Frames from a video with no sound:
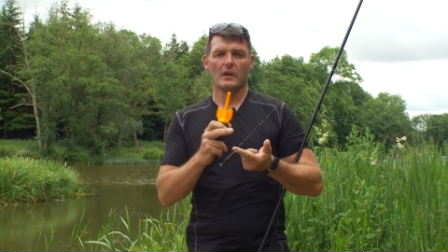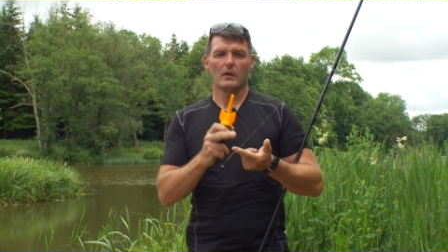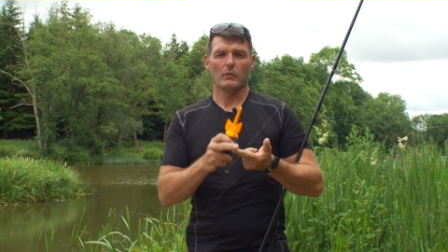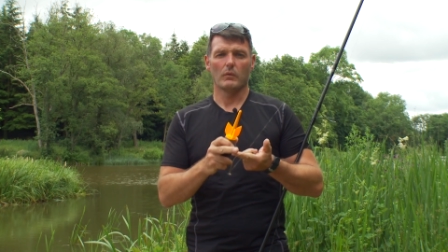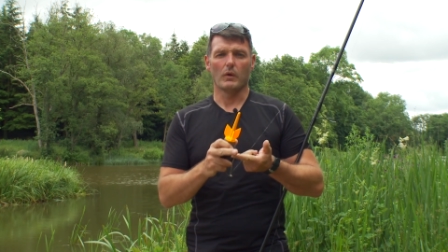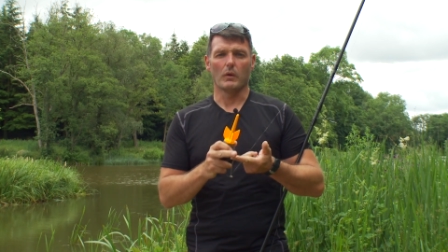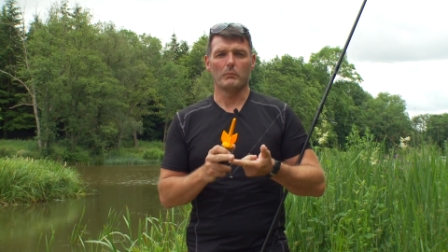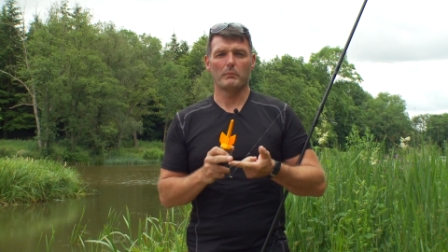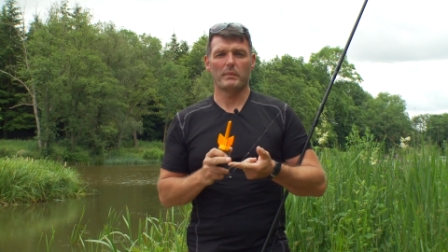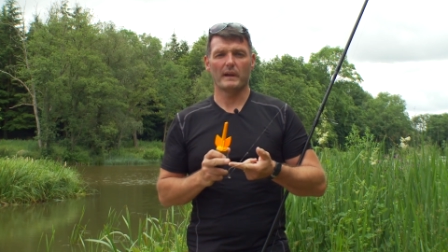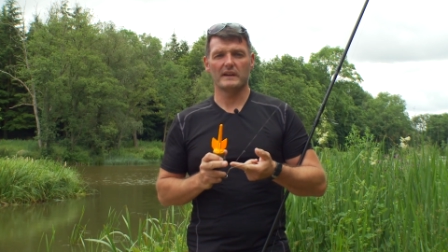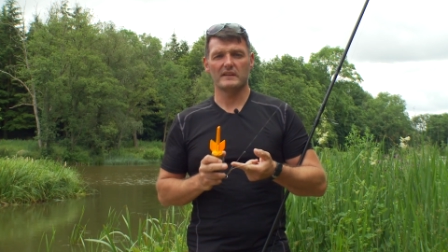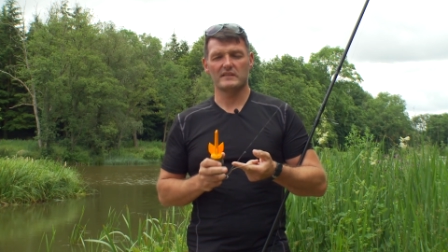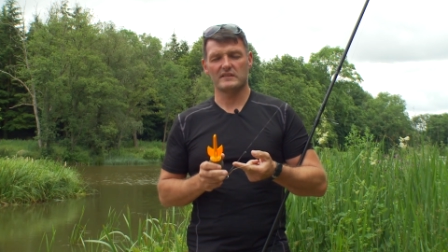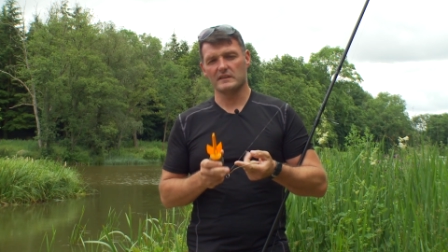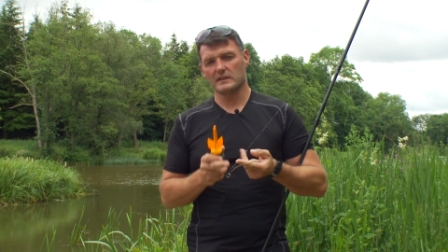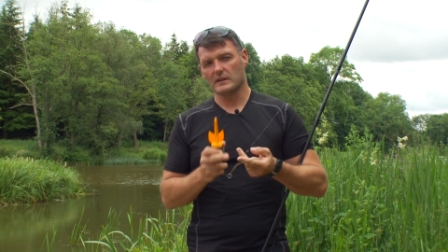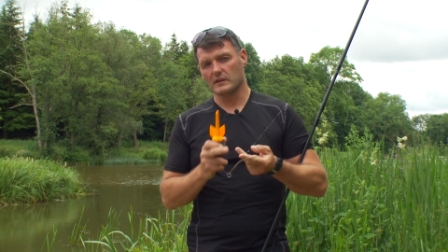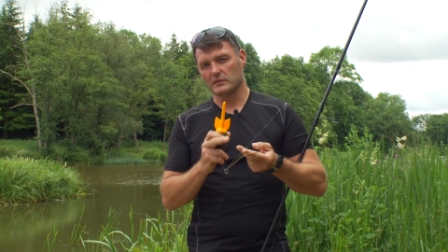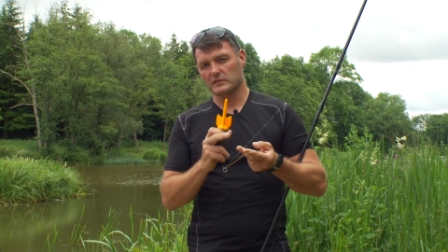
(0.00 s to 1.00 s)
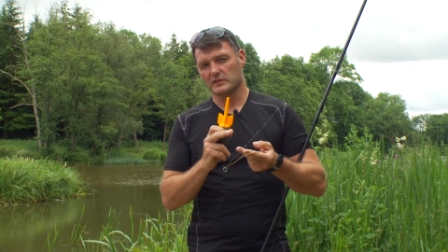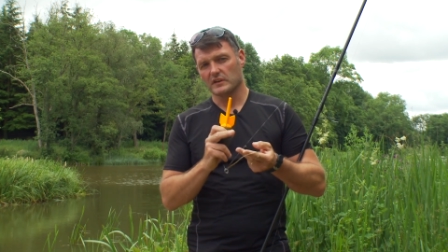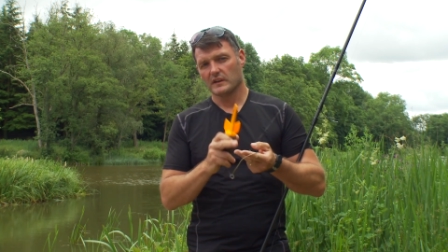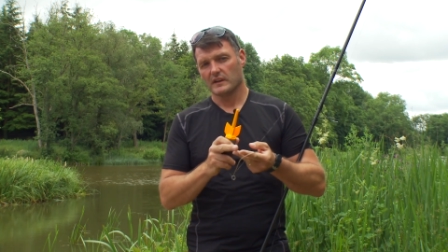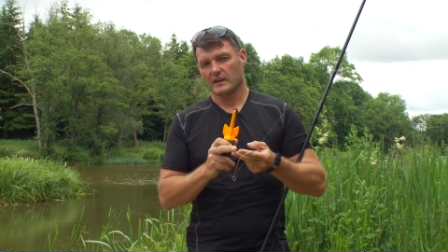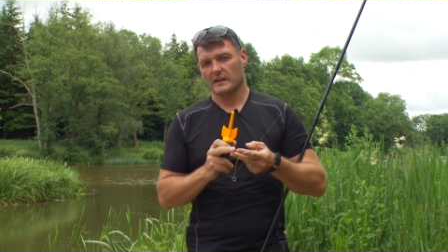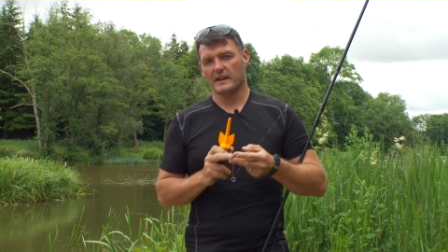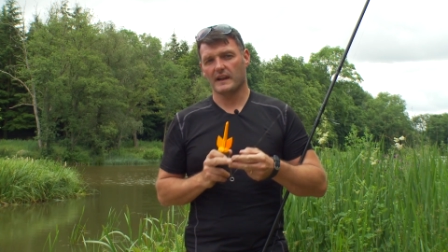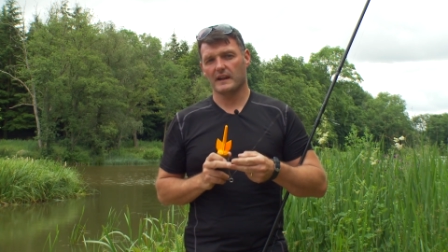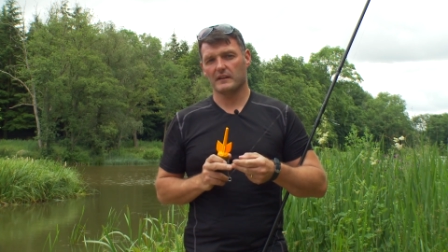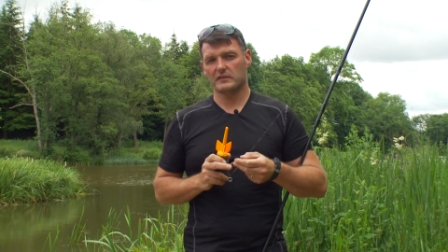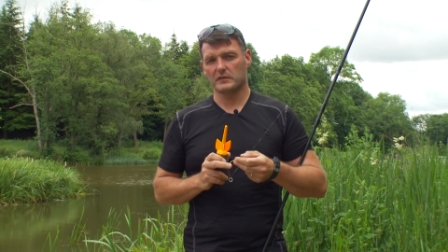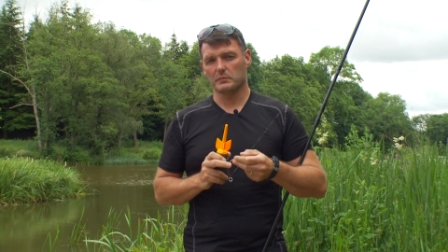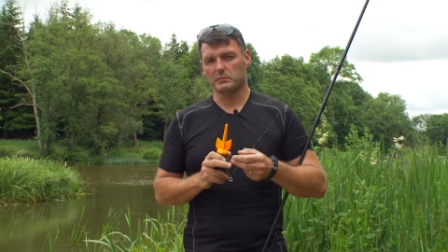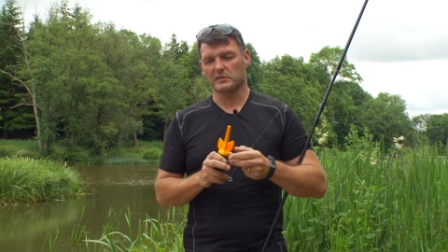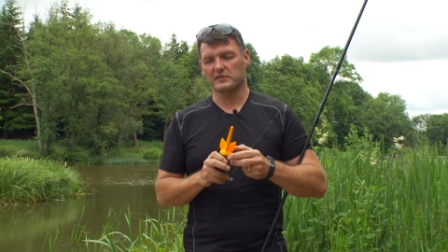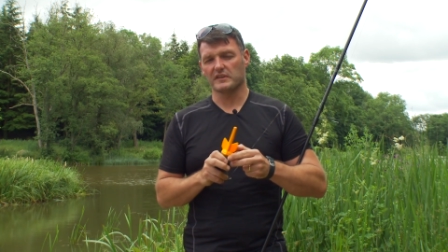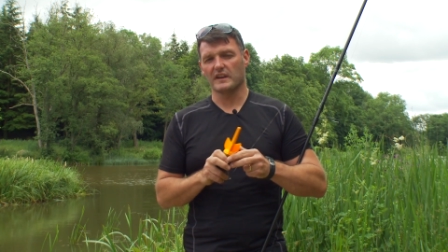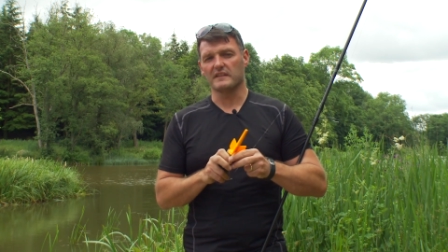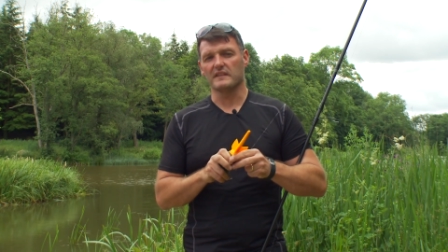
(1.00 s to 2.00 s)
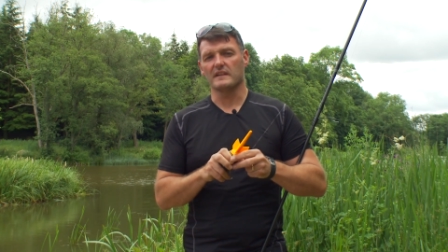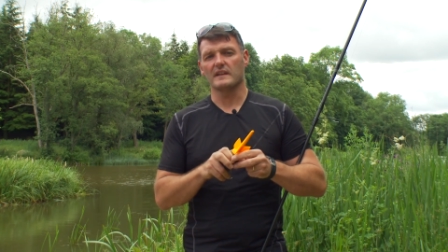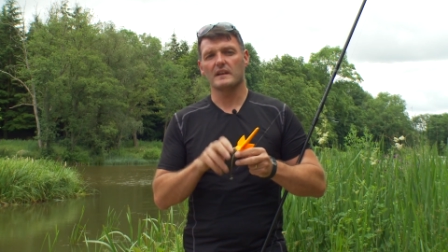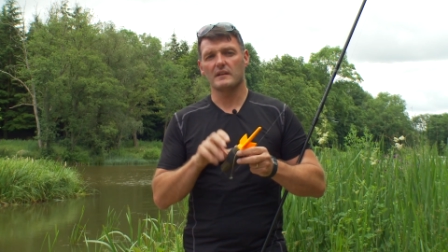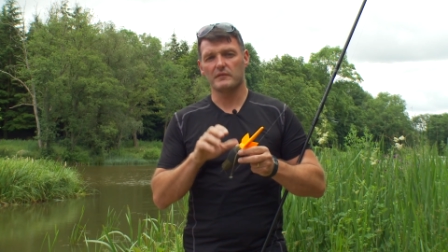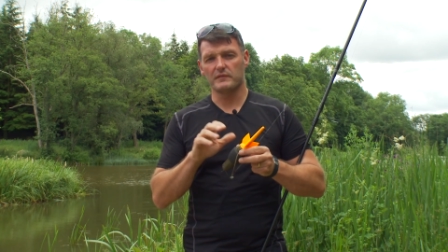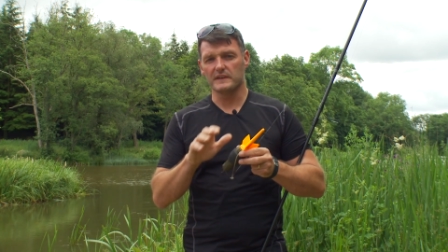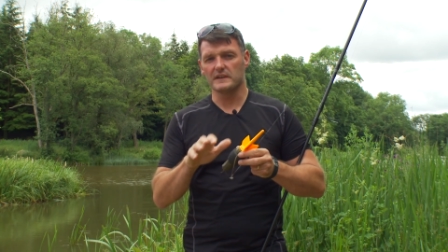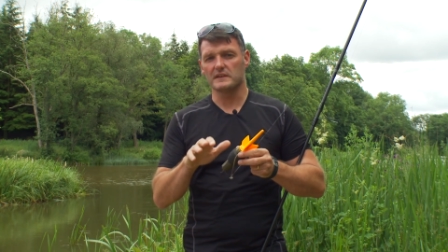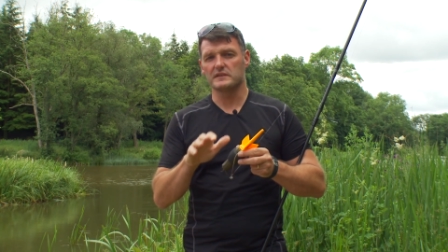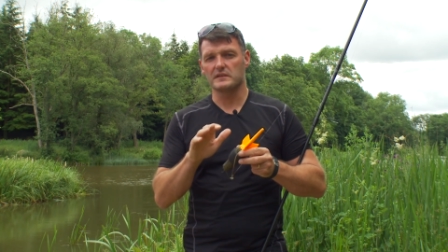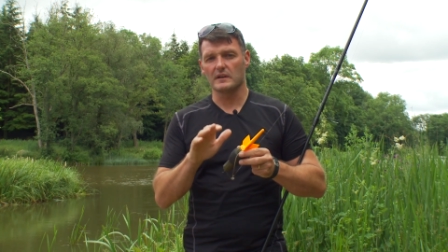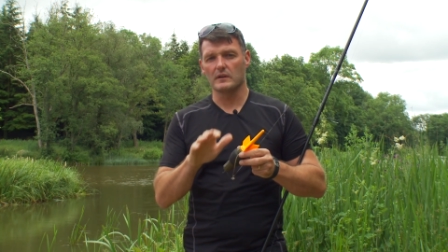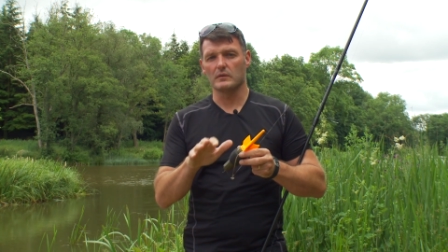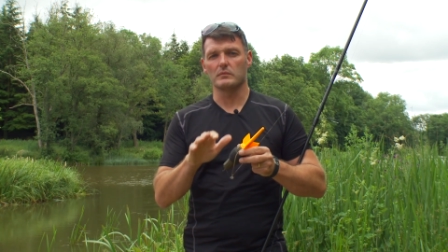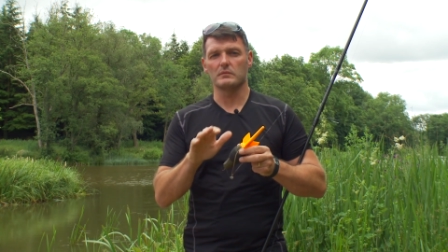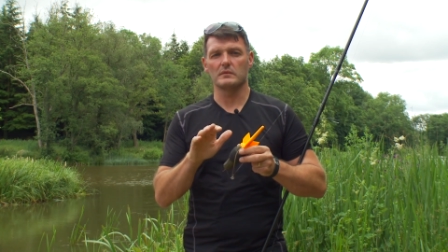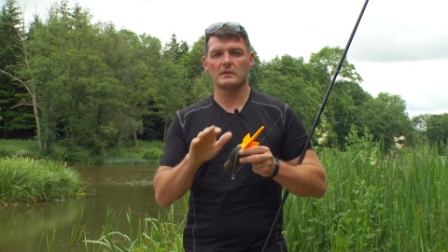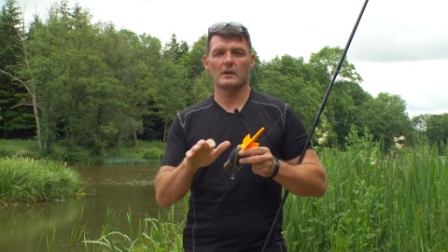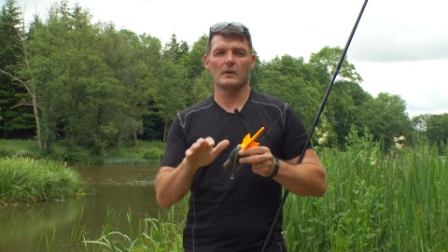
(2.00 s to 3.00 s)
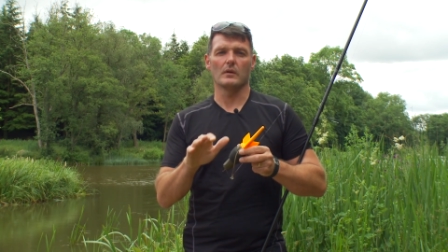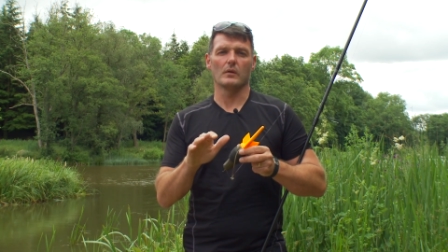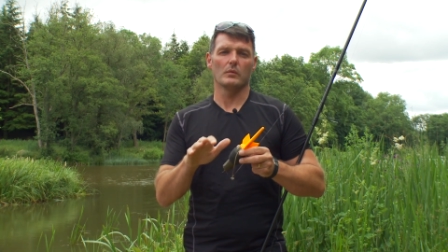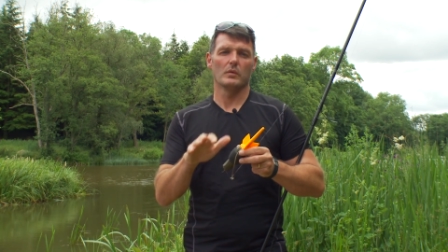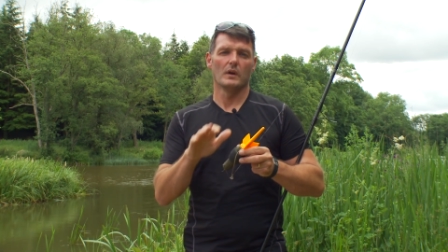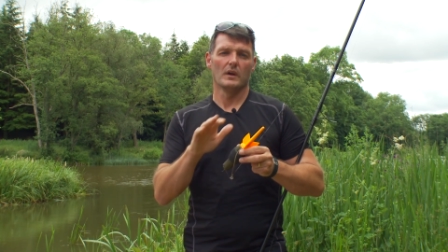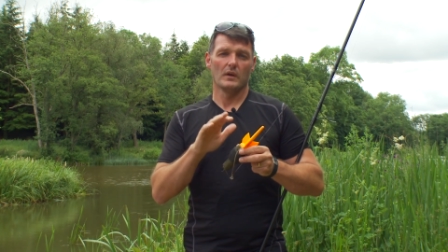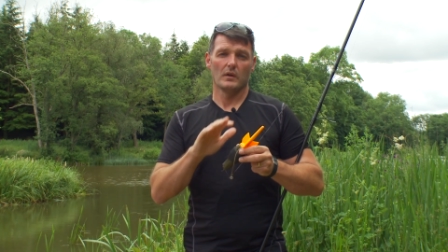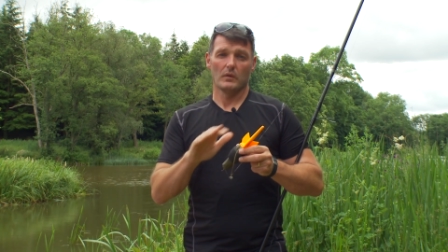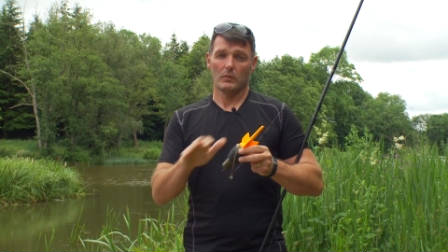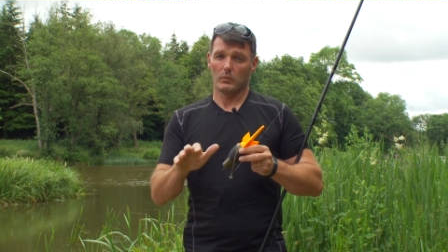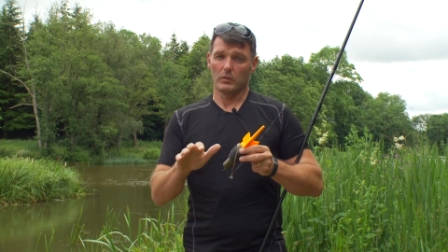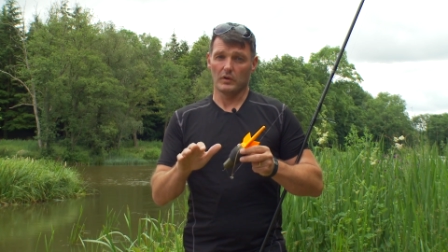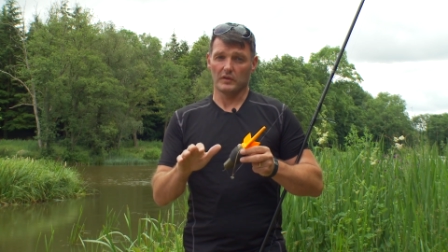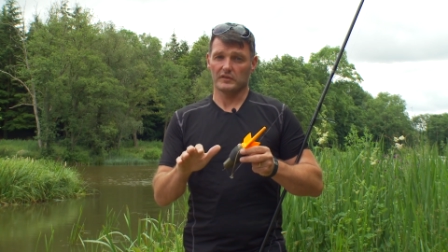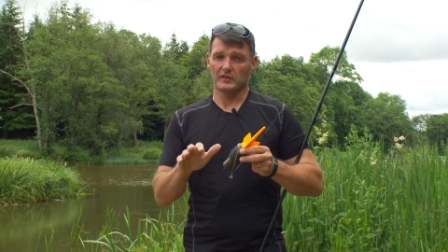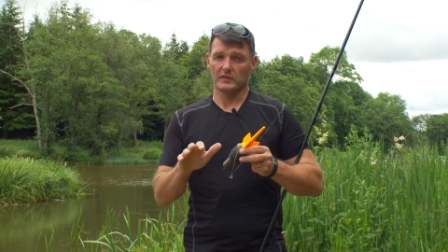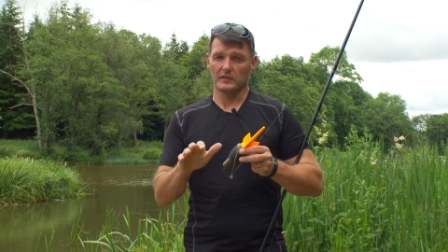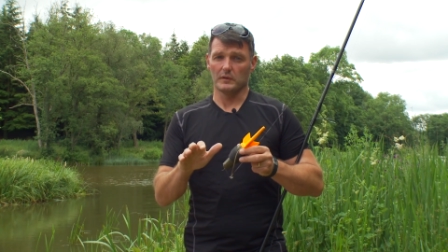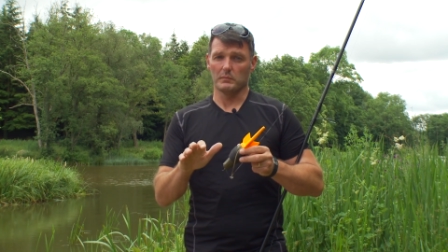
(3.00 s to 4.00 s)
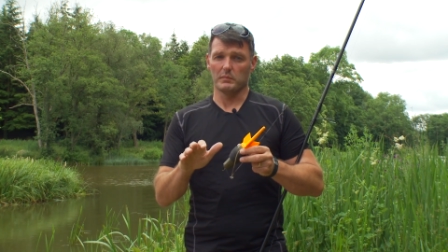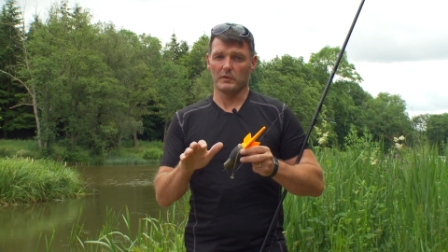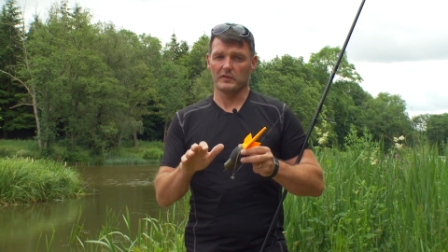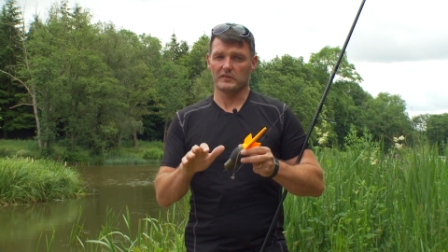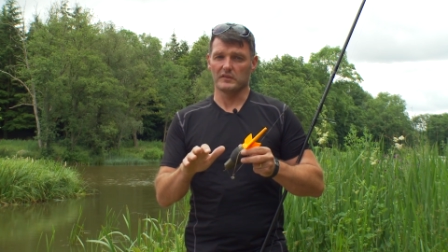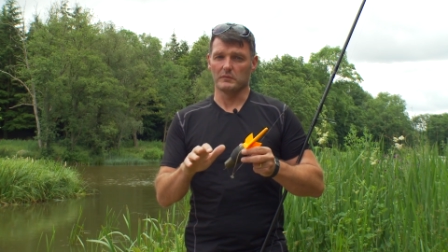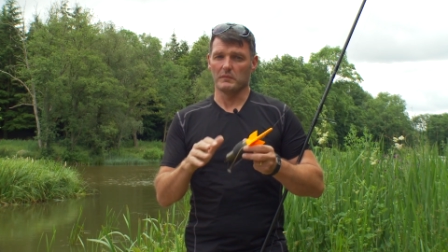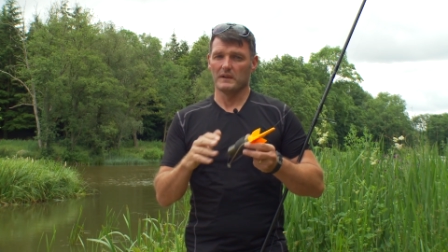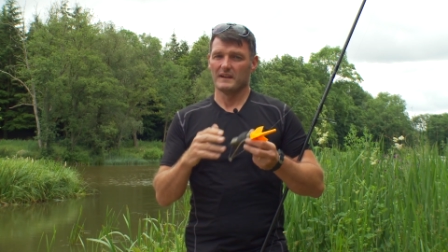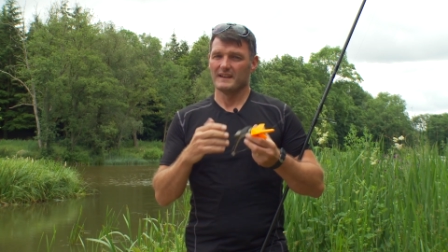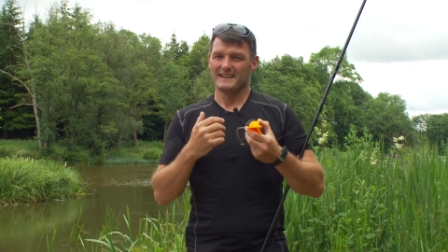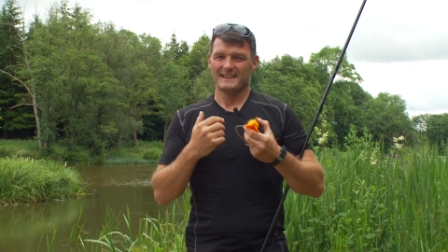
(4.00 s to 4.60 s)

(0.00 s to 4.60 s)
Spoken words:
what bait to use, and how to present if you don't know what's on the bottom?